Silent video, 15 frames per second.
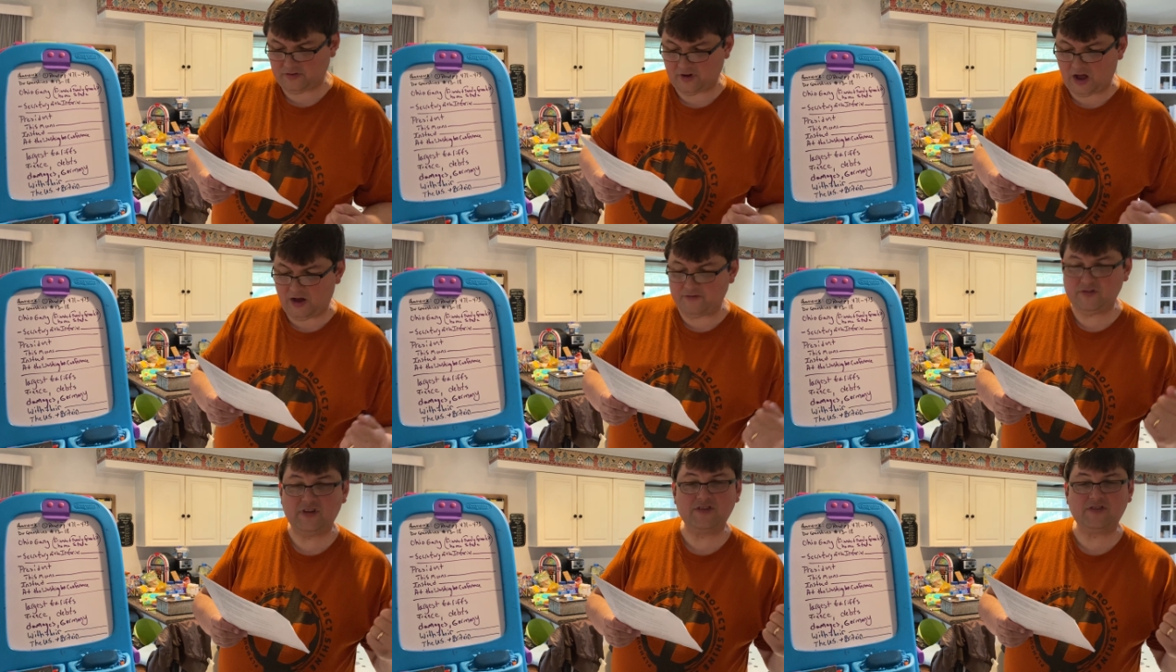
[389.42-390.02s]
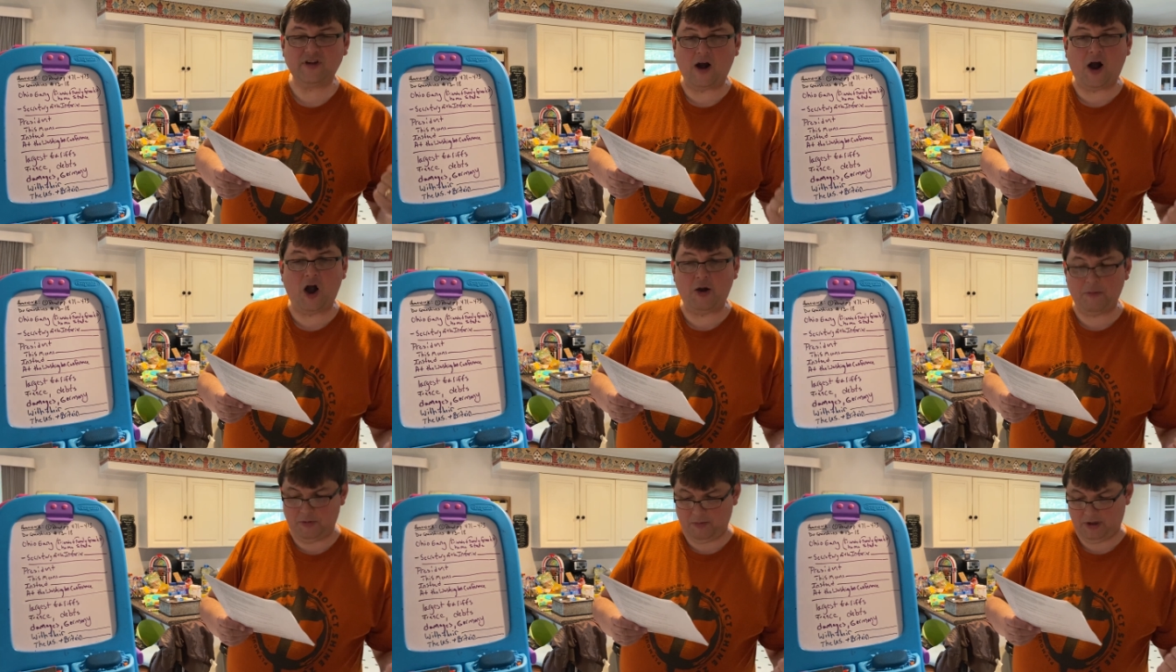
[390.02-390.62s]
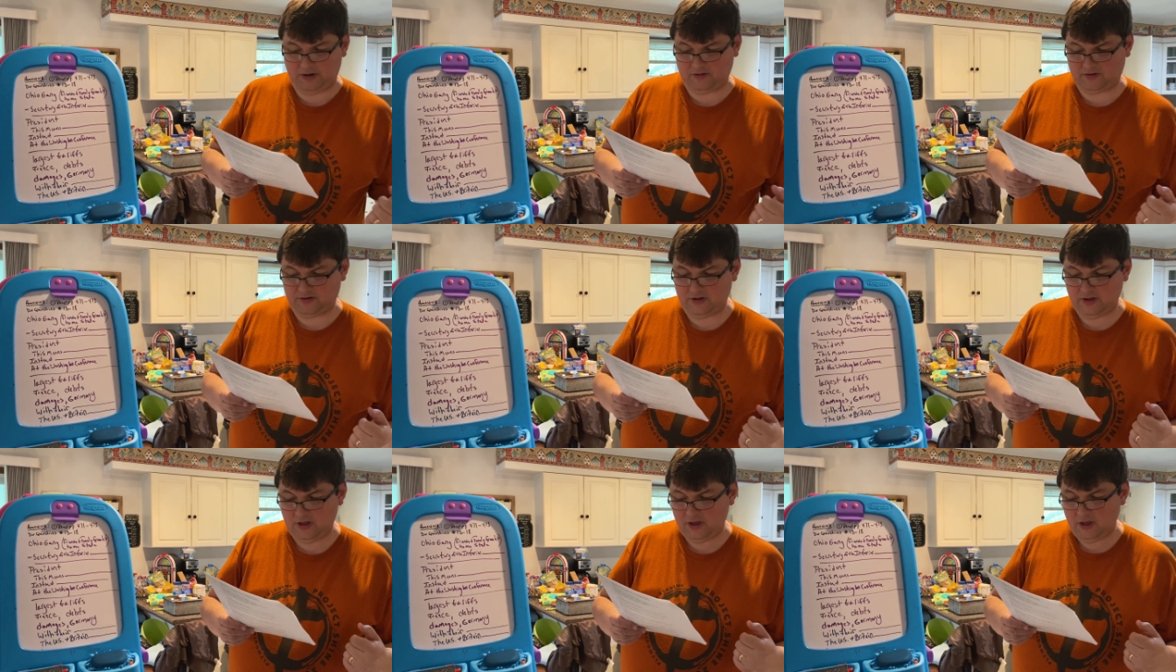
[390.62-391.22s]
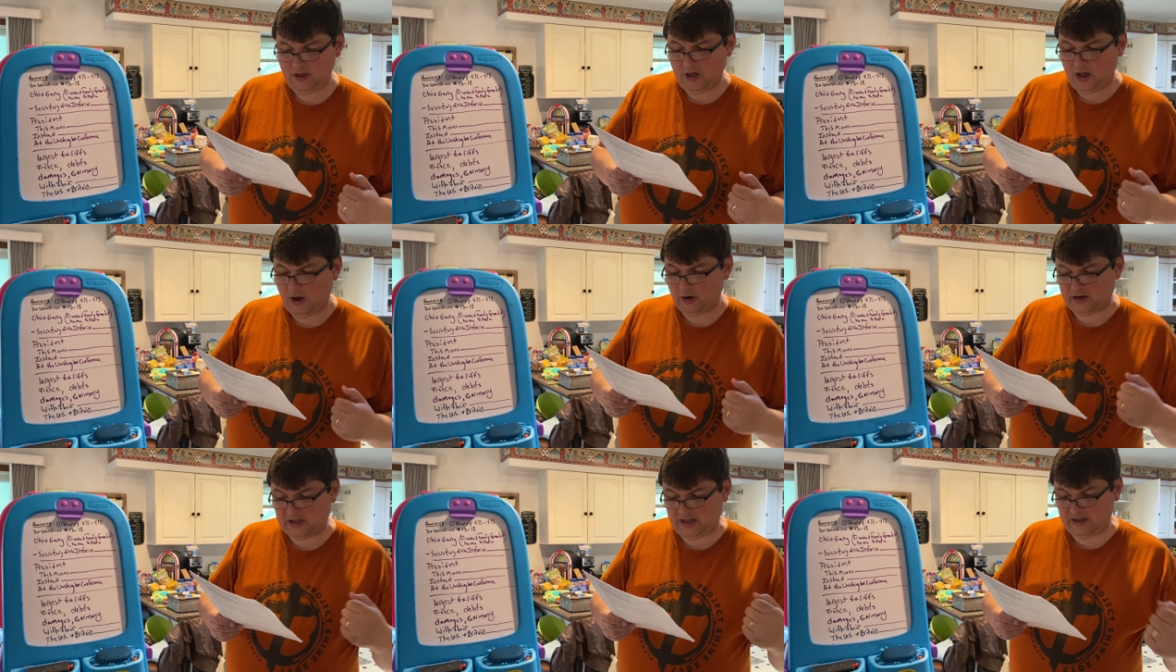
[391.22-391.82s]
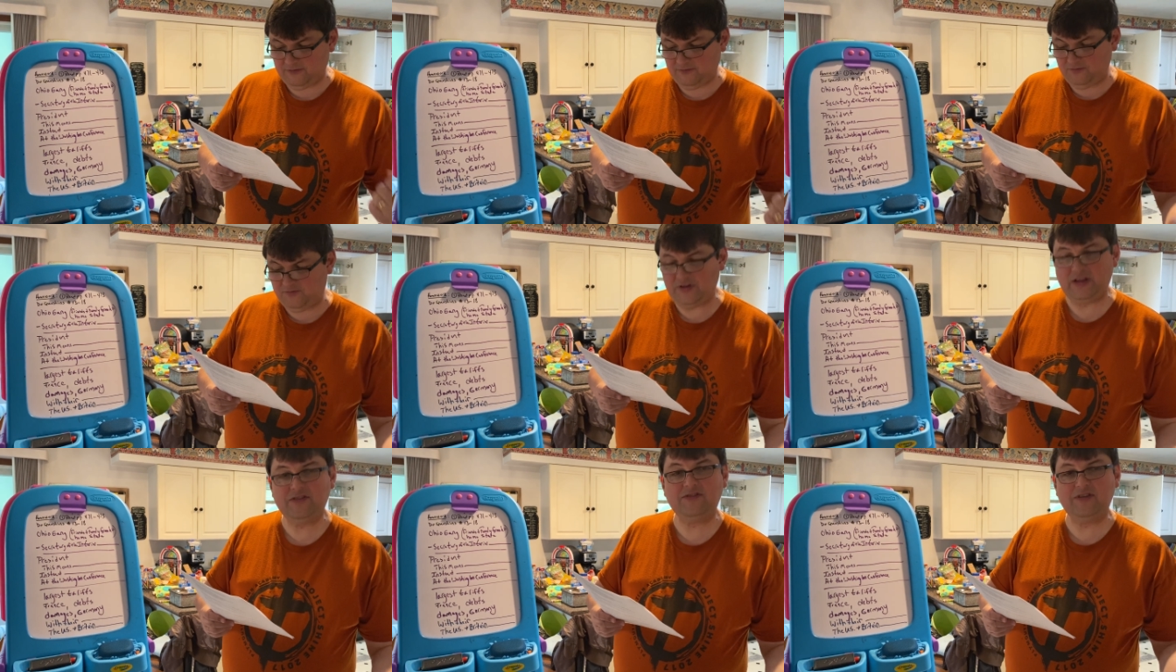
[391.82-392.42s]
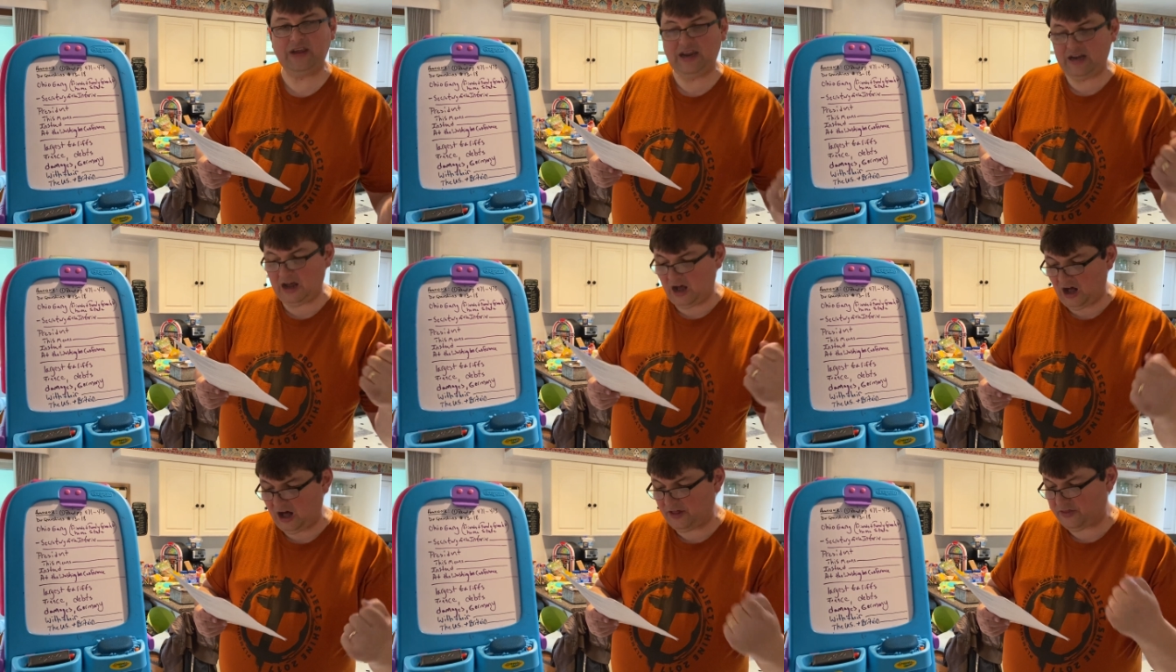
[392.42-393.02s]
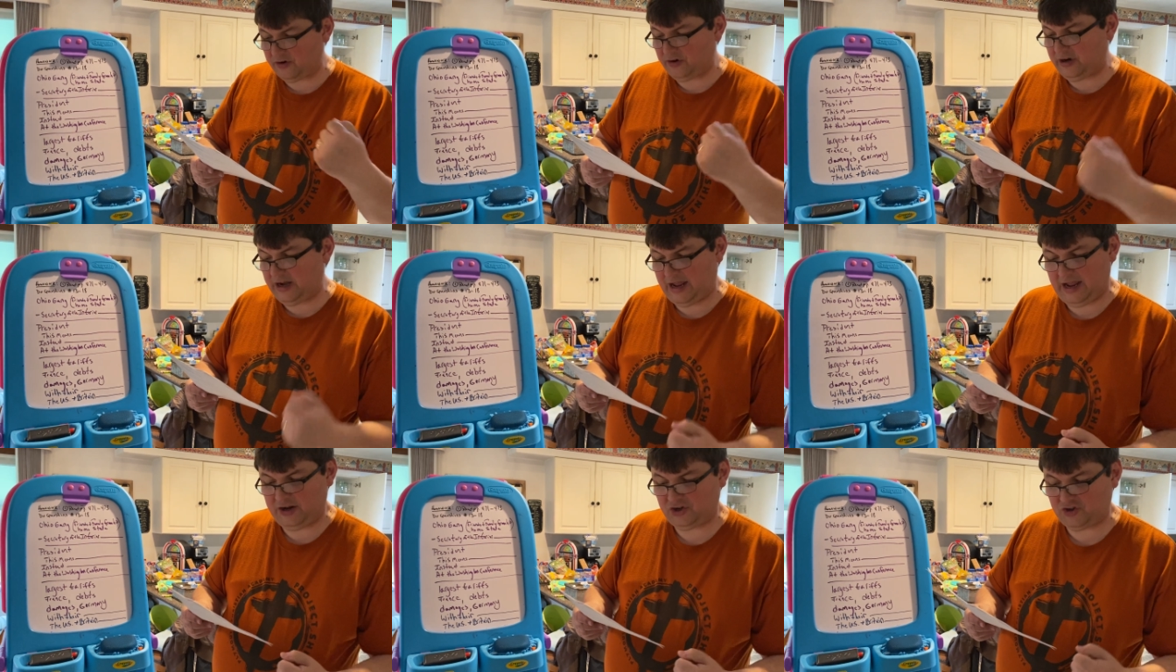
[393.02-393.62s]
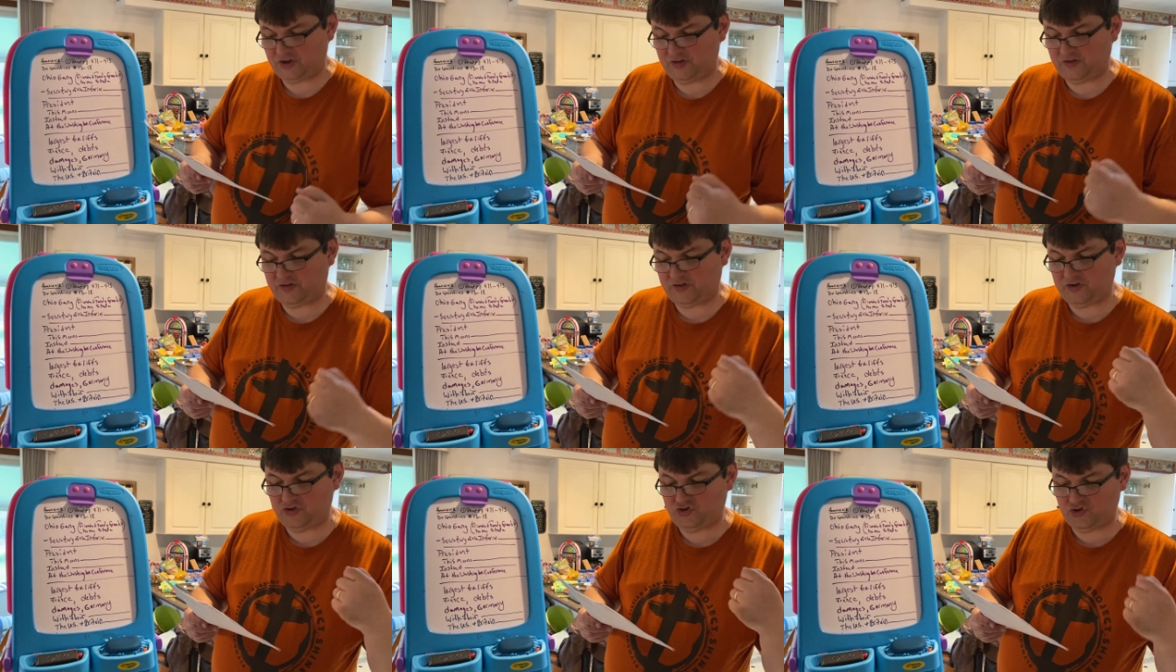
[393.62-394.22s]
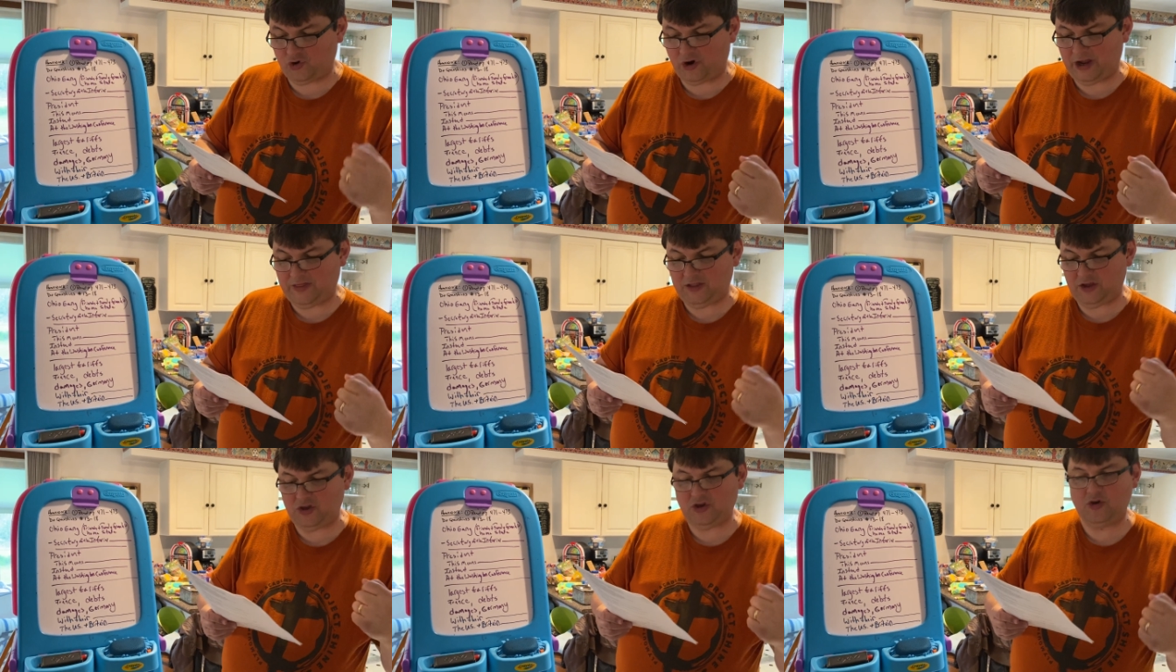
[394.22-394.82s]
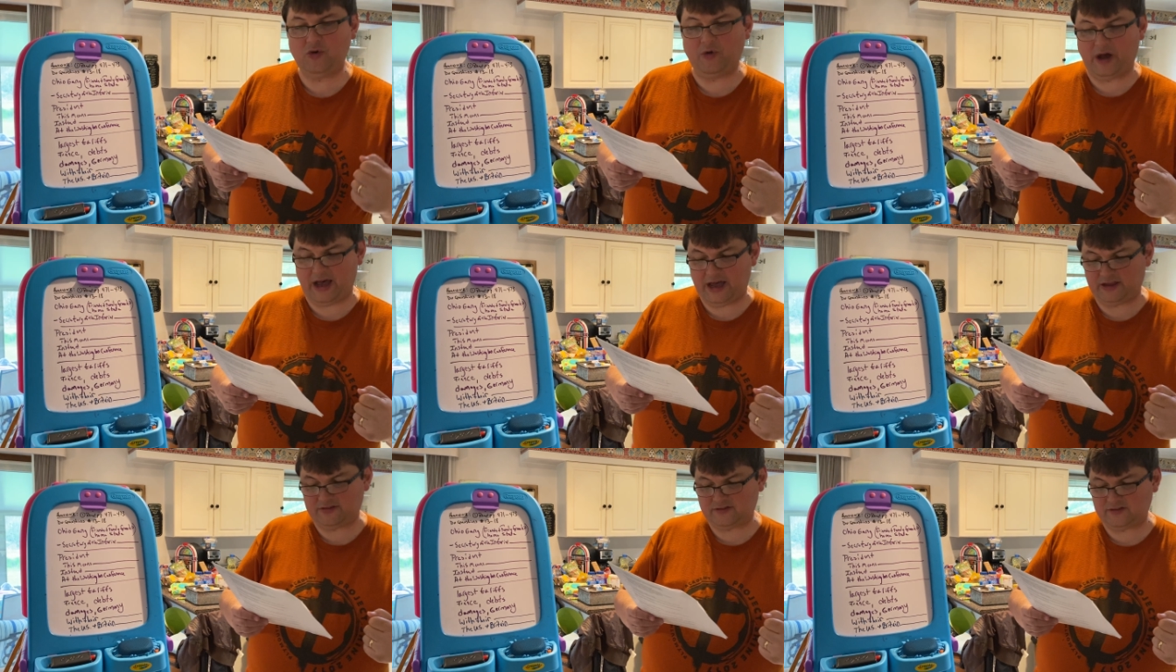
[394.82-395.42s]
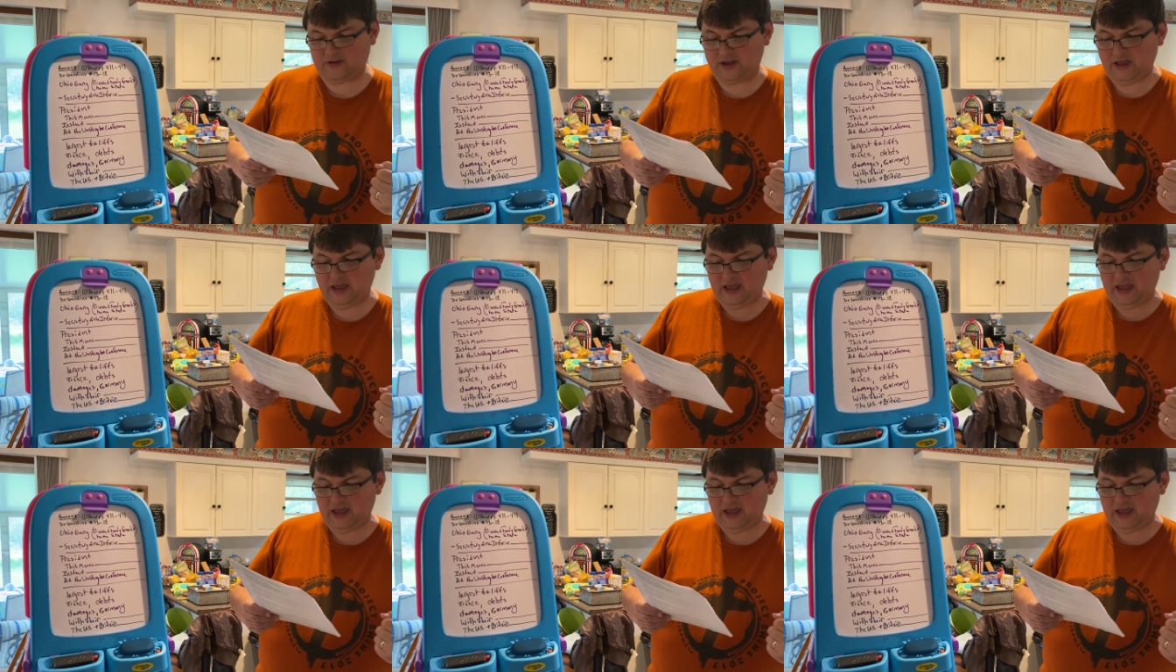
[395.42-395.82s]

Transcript: of disarmament, convincing other nations to join the U.S.